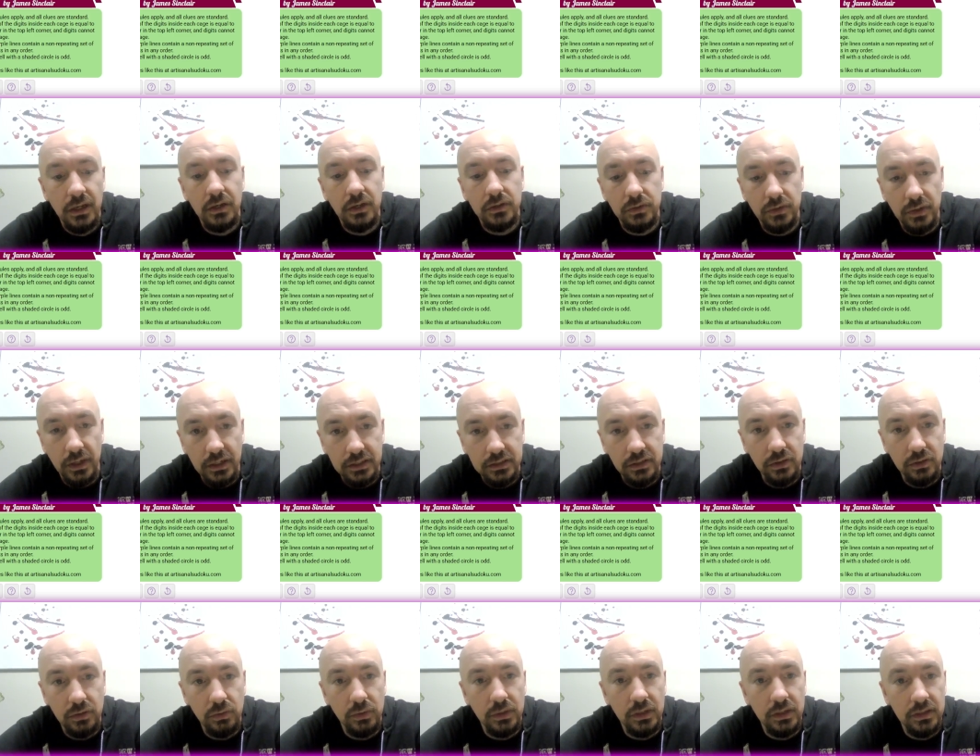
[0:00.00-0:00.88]
So that's a
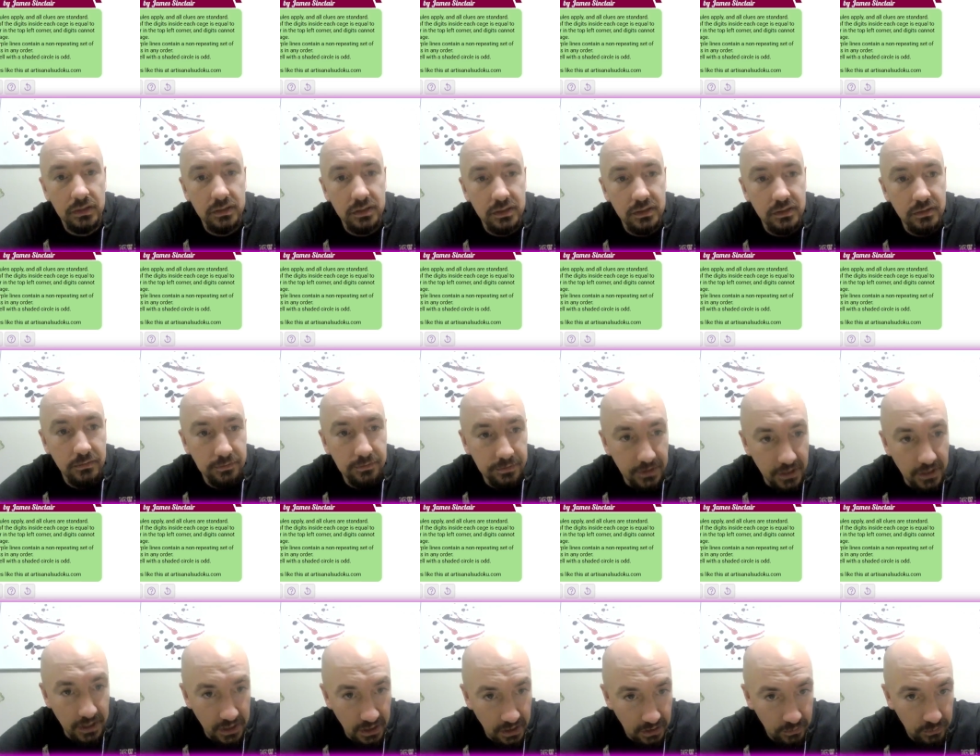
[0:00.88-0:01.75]
3, and this is a
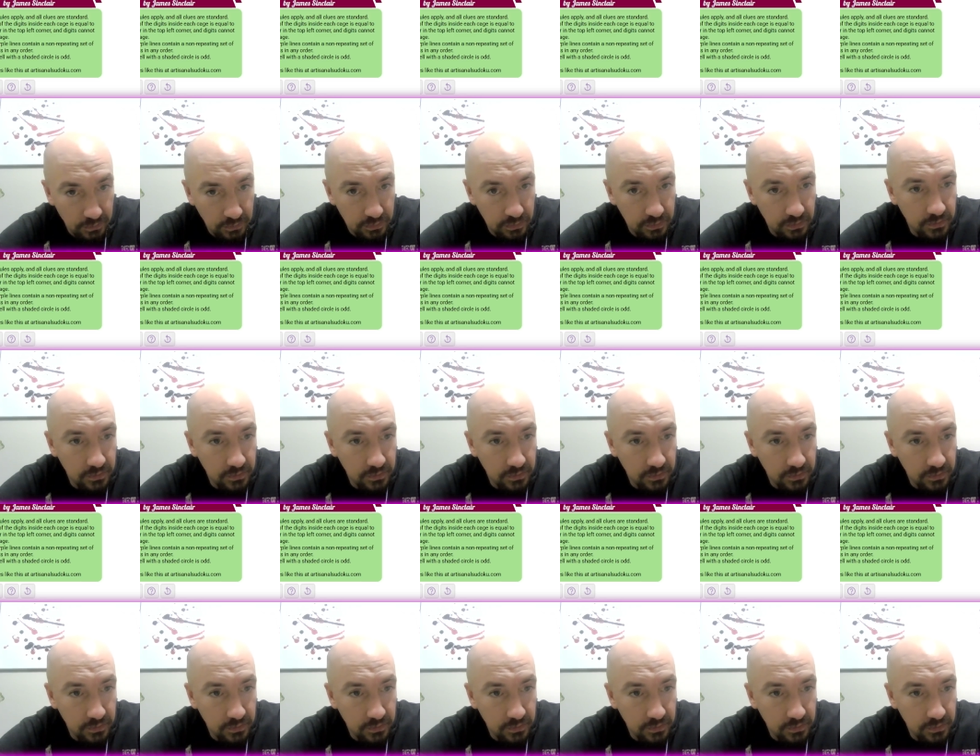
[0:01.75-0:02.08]
5.